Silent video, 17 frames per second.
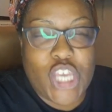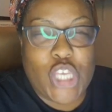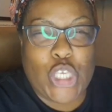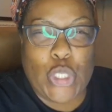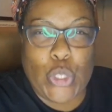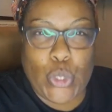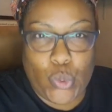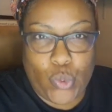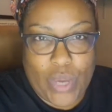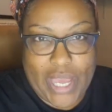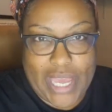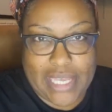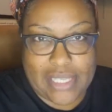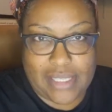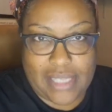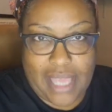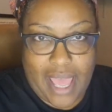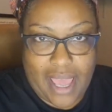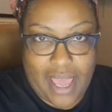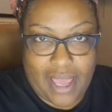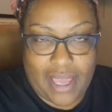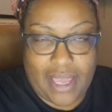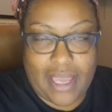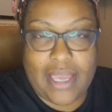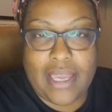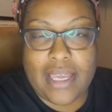
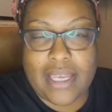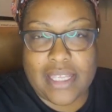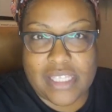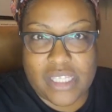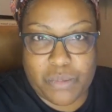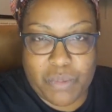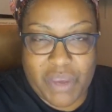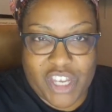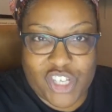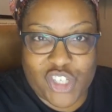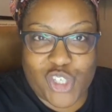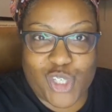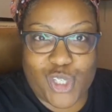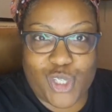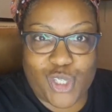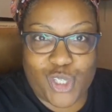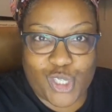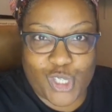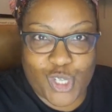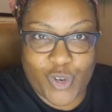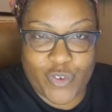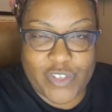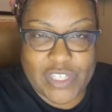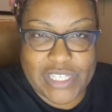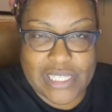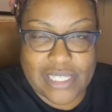USA Inspection
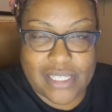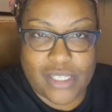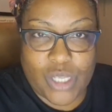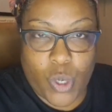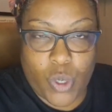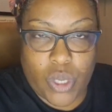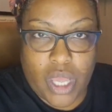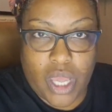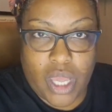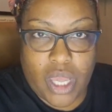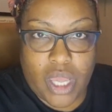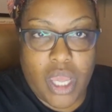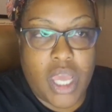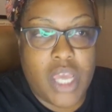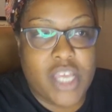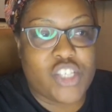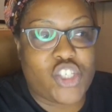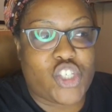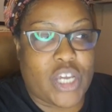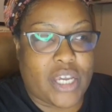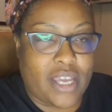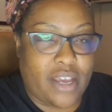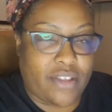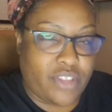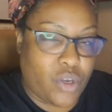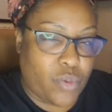Services. Okay,
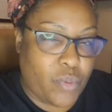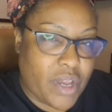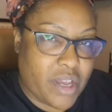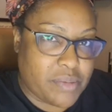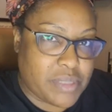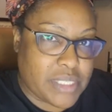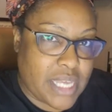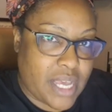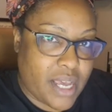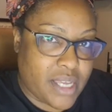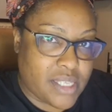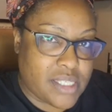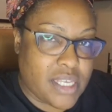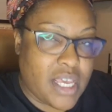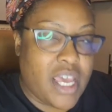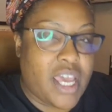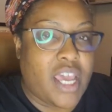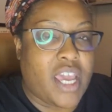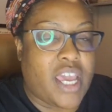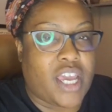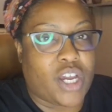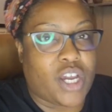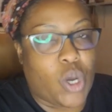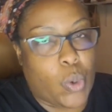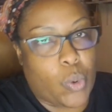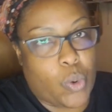check out their websites
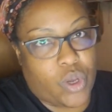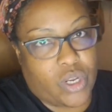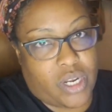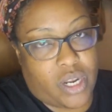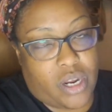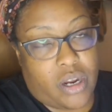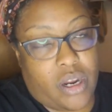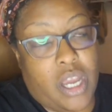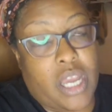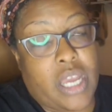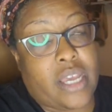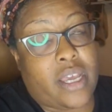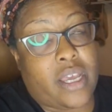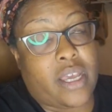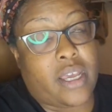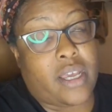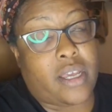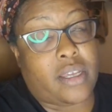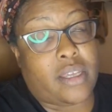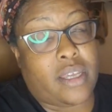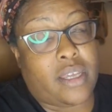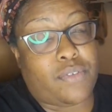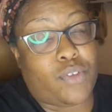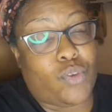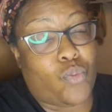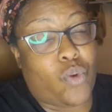and go on there.
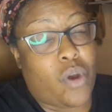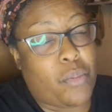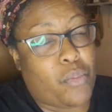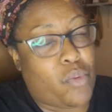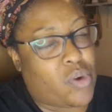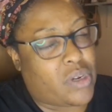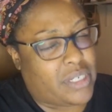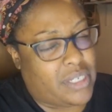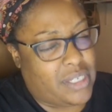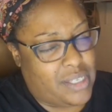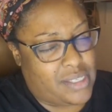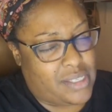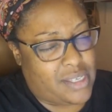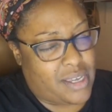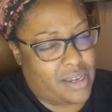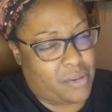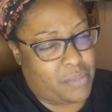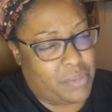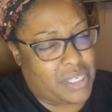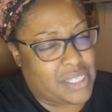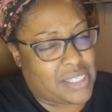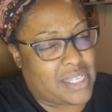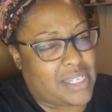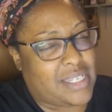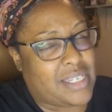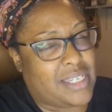If you want more detail, because
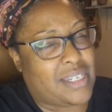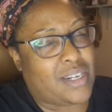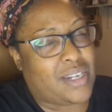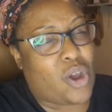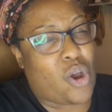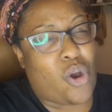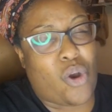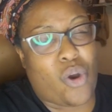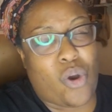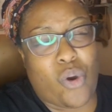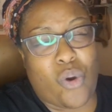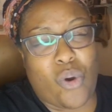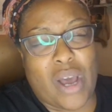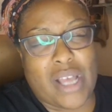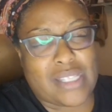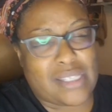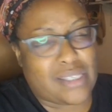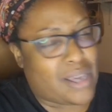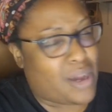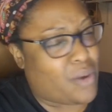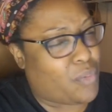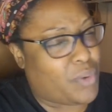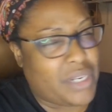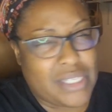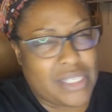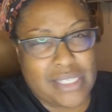I did it all, I
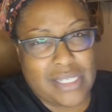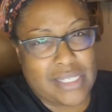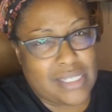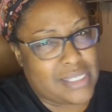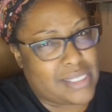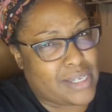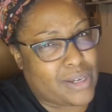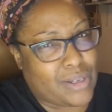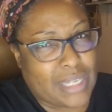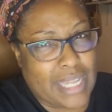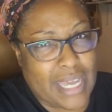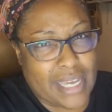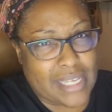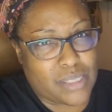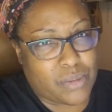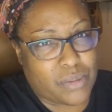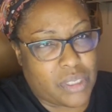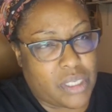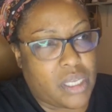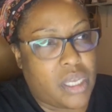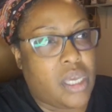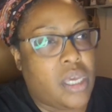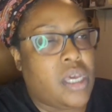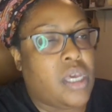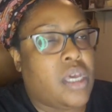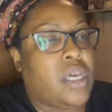went into detail last week.
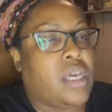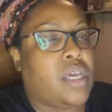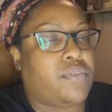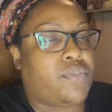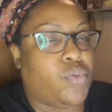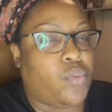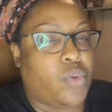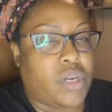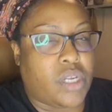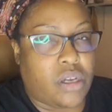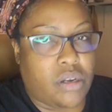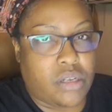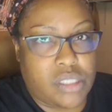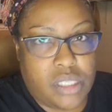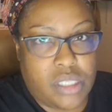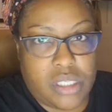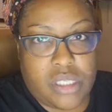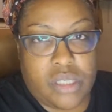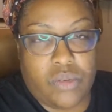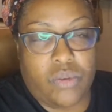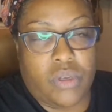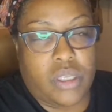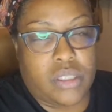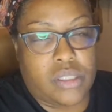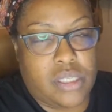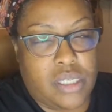If you want to go to
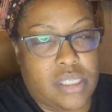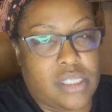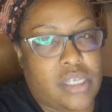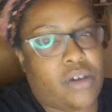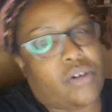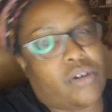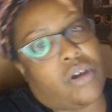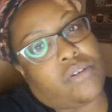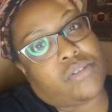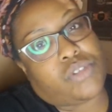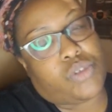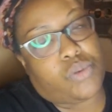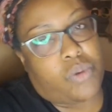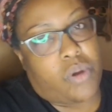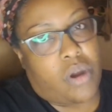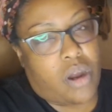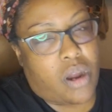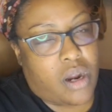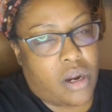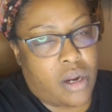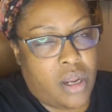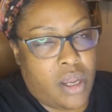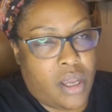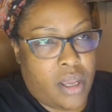detail, go to our